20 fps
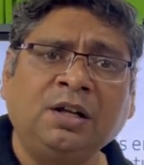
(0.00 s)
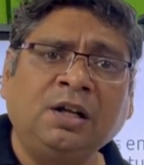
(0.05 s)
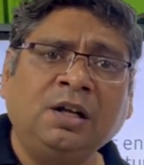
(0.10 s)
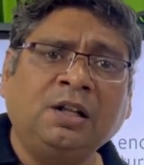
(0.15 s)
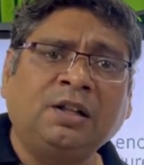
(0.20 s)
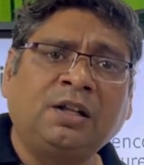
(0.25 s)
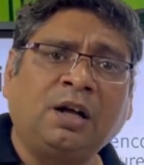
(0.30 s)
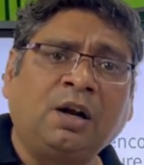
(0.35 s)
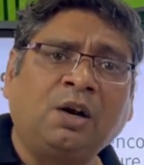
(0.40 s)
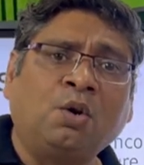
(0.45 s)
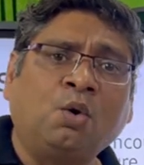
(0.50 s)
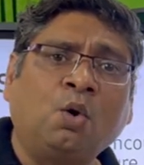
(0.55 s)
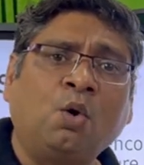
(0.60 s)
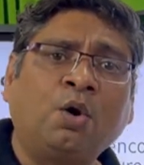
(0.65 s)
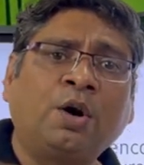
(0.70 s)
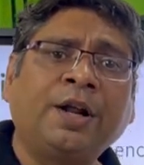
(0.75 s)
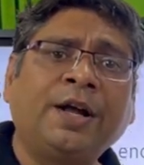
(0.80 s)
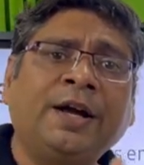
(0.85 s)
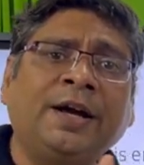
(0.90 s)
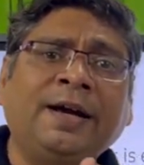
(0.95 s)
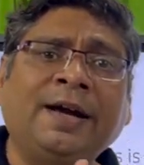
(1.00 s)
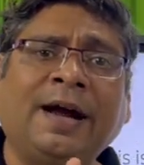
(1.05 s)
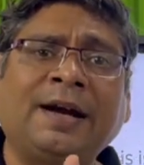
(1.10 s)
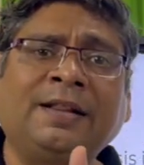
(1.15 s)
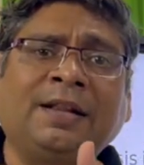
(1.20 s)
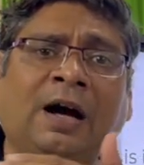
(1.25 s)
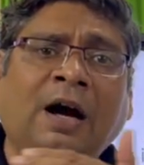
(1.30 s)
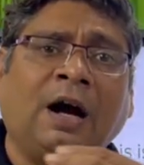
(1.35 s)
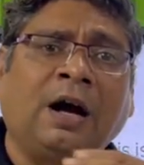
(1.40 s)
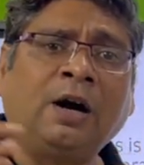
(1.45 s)
the loading and
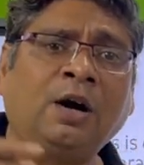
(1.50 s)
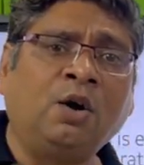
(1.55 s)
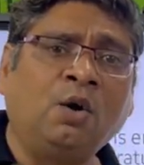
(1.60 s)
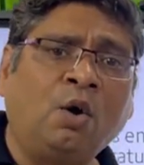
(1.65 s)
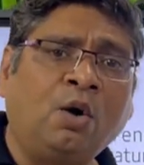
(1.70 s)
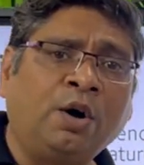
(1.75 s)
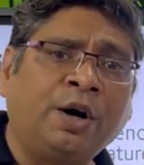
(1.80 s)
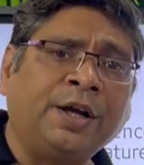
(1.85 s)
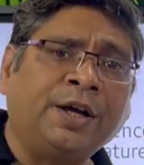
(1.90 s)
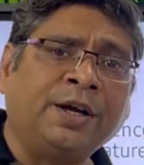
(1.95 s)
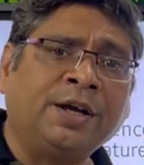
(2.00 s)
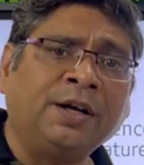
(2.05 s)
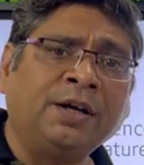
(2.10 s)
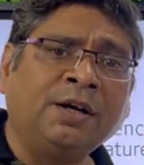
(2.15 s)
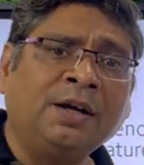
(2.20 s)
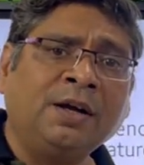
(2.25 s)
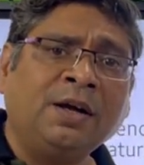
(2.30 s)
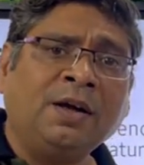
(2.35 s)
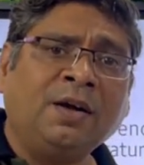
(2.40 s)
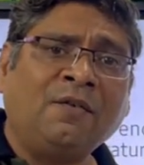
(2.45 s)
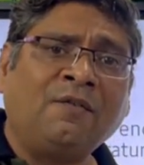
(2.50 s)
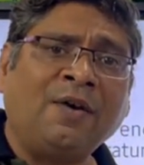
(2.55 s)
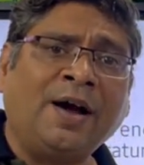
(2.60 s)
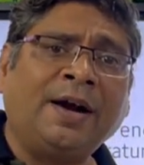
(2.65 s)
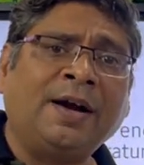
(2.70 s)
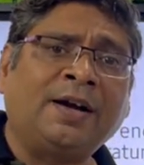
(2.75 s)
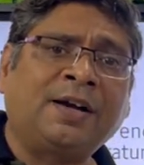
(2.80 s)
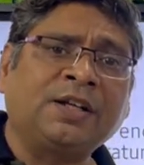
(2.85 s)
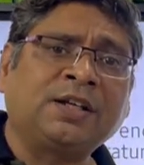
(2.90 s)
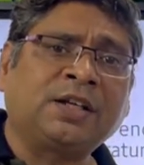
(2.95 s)
the unloading when it
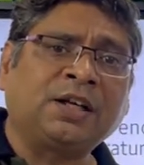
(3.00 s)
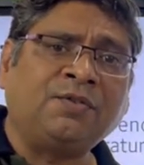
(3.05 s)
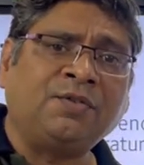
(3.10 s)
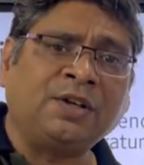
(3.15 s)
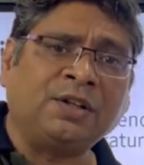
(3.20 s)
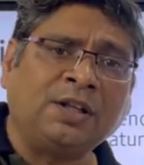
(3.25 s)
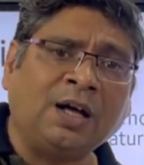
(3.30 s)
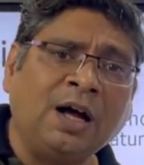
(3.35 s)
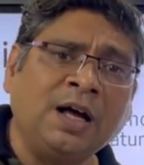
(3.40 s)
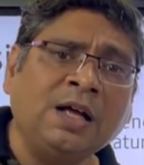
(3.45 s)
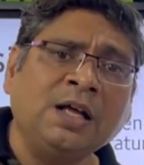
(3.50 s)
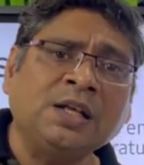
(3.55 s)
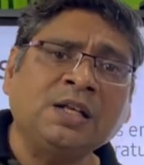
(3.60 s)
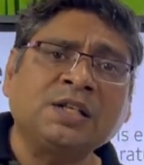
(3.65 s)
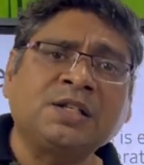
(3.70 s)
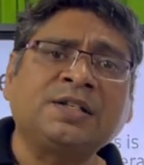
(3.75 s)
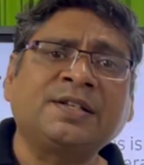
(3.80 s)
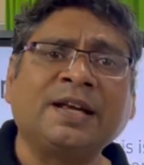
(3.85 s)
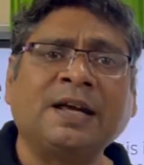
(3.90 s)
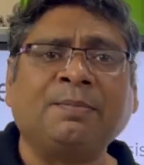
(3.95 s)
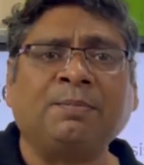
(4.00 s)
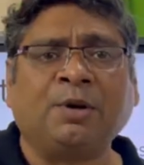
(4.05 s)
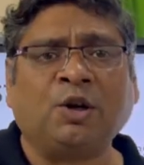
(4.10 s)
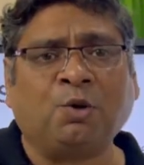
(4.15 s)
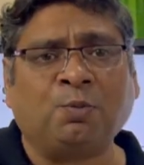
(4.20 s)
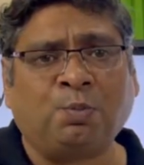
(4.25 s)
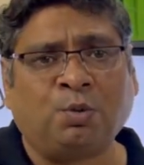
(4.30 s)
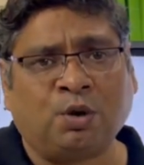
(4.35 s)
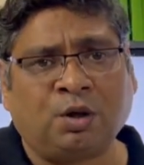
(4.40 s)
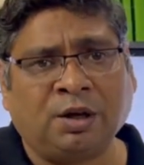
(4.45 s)
is giving the same
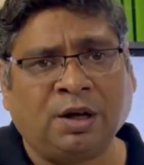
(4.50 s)
input.